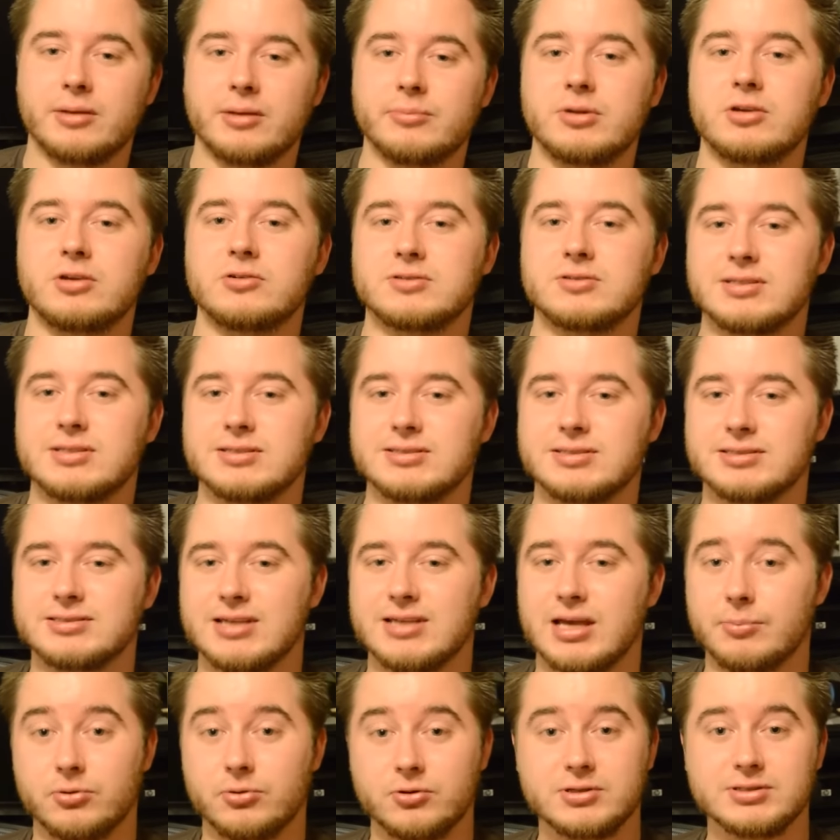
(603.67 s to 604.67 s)
I'm going to use this
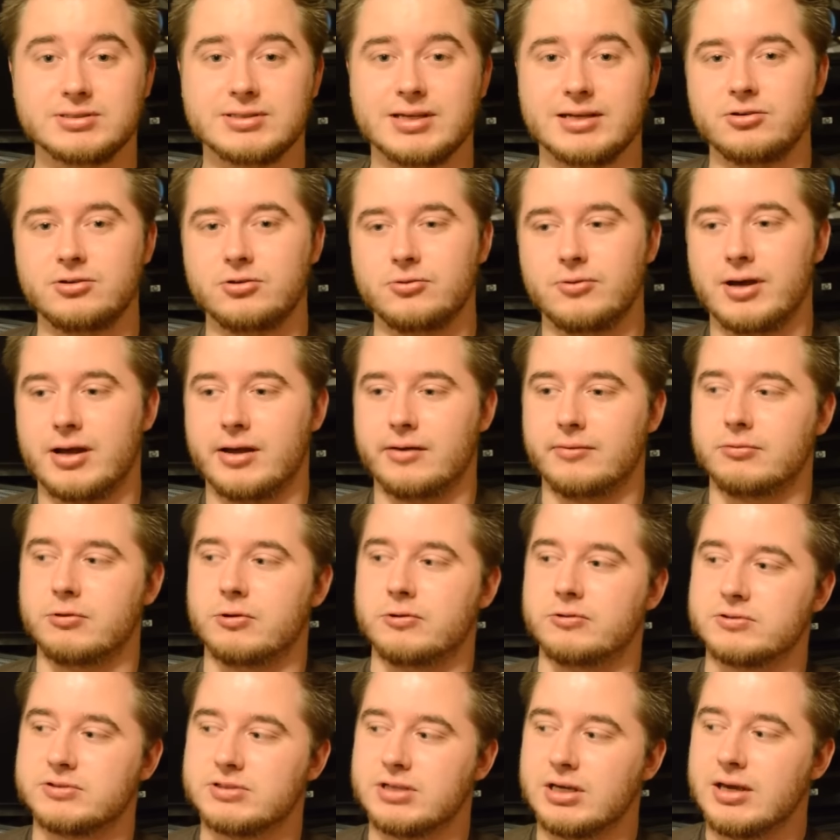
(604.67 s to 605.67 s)
example because I do have
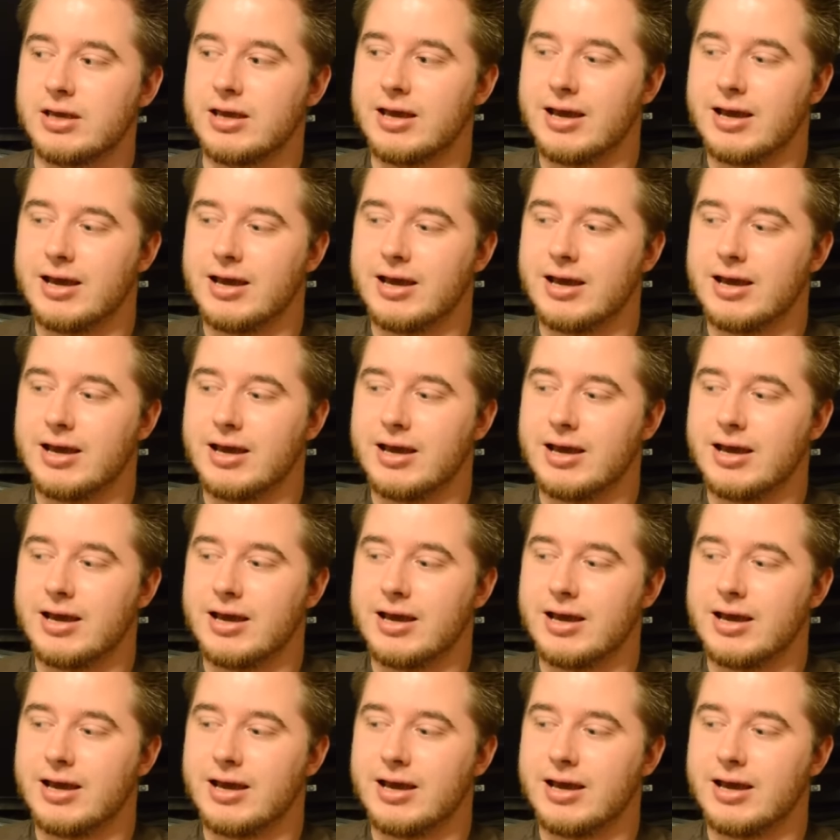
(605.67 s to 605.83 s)
those.